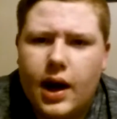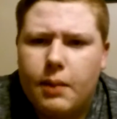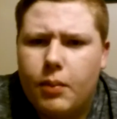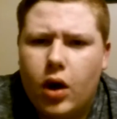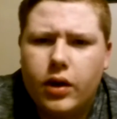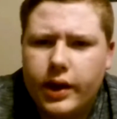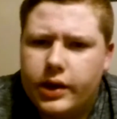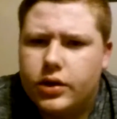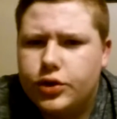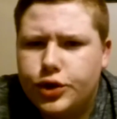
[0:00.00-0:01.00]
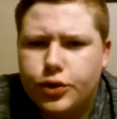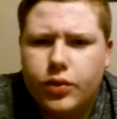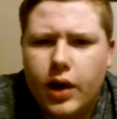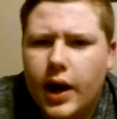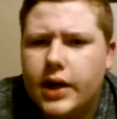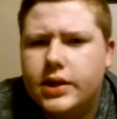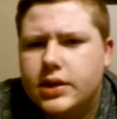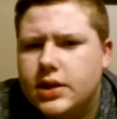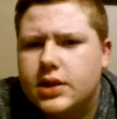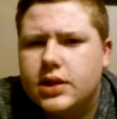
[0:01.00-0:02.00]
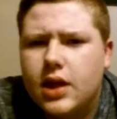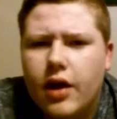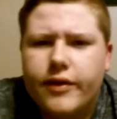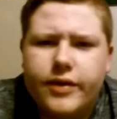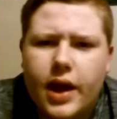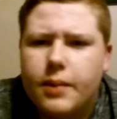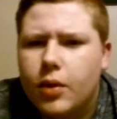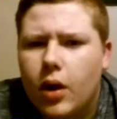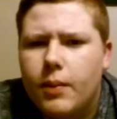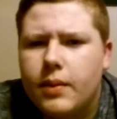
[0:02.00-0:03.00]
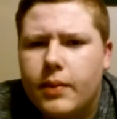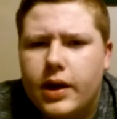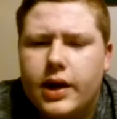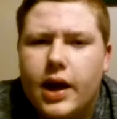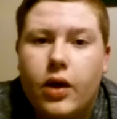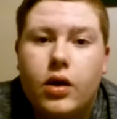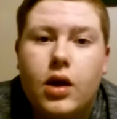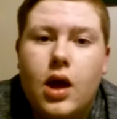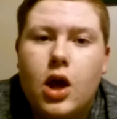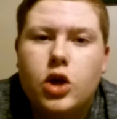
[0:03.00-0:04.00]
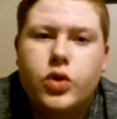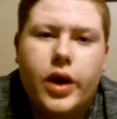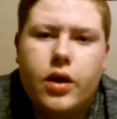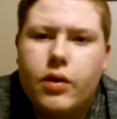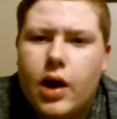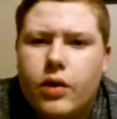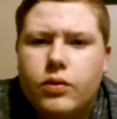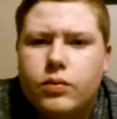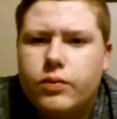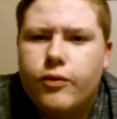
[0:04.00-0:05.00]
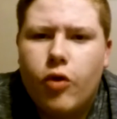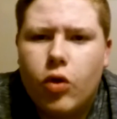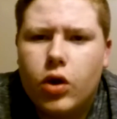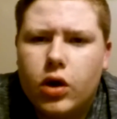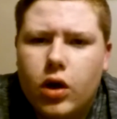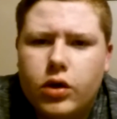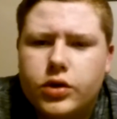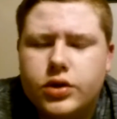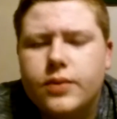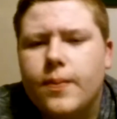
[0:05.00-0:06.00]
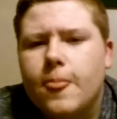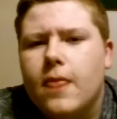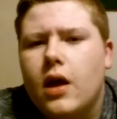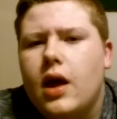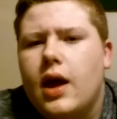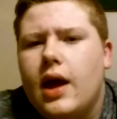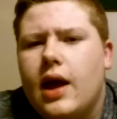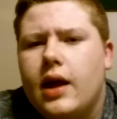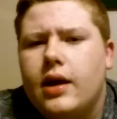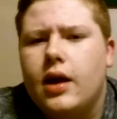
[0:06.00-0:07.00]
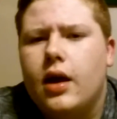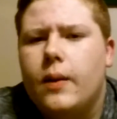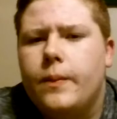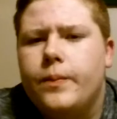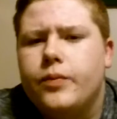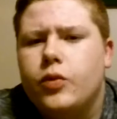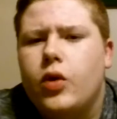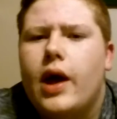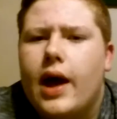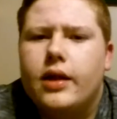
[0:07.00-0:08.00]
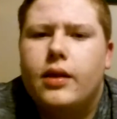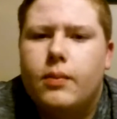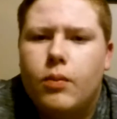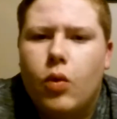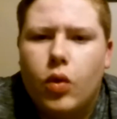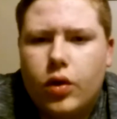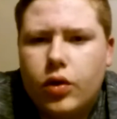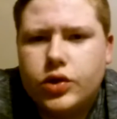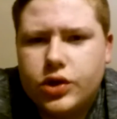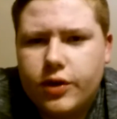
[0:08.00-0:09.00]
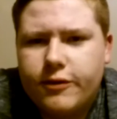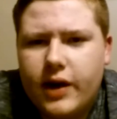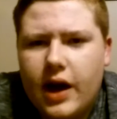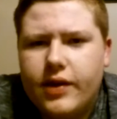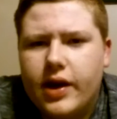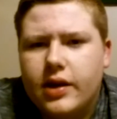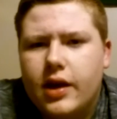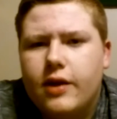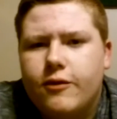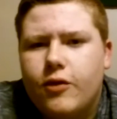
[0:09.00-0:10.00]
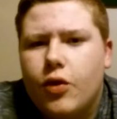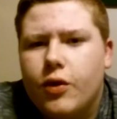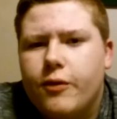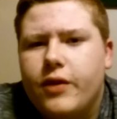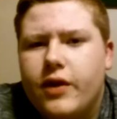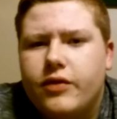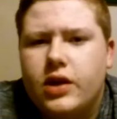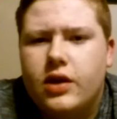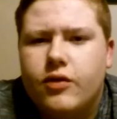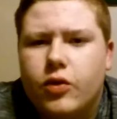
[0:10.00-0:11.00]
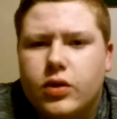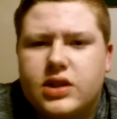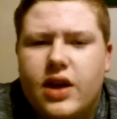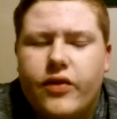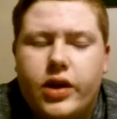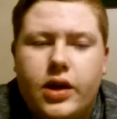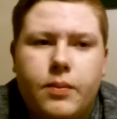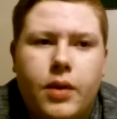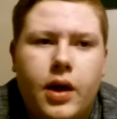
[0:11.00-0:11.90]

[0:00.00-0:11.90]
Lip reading: I bought like two guns and stuff. That brought my money down. So I had around $400. And I had more closer to five. I had like $450, $470.